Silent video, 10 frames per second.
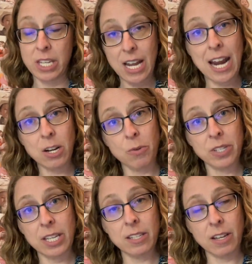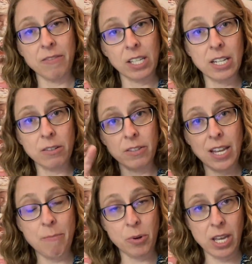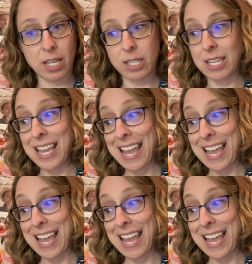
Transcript: diagnoses of the clinical sample kids,